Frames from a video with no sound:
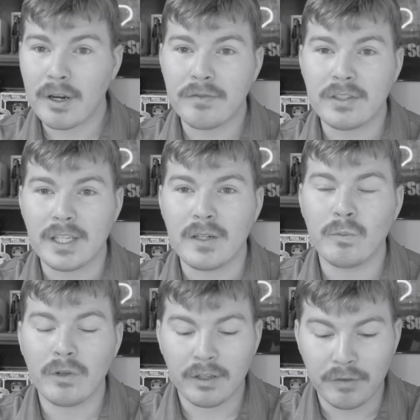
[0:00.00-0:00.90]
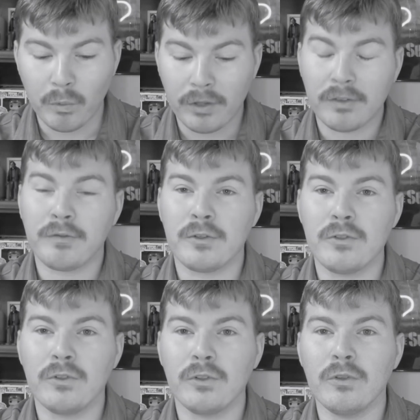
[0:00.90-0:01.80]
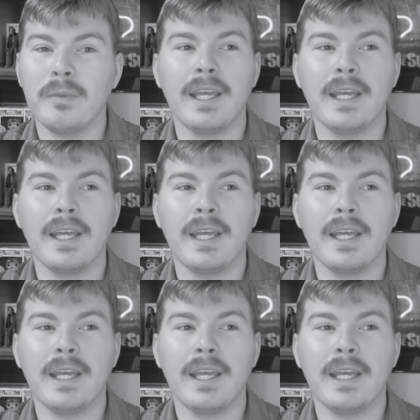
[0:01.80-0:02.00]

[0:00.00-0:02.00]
have seen if it wasn't for YouTube,